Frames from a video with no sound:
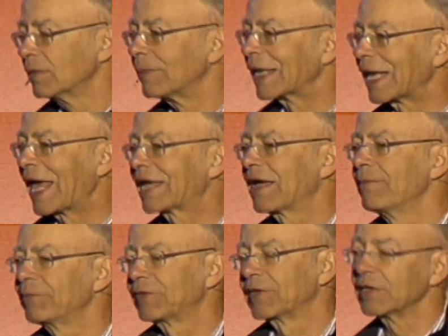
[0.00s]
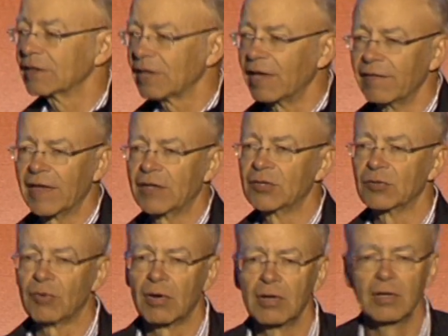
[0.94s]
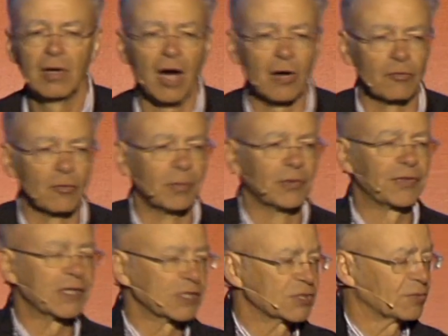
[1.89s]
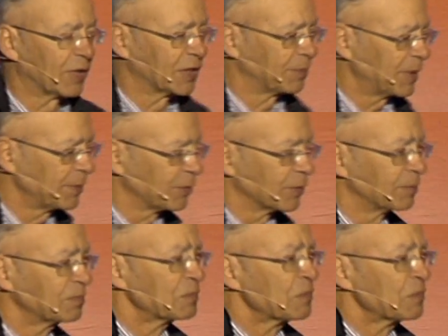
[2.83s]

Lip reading: but lack empathy and then do horrible things to other people.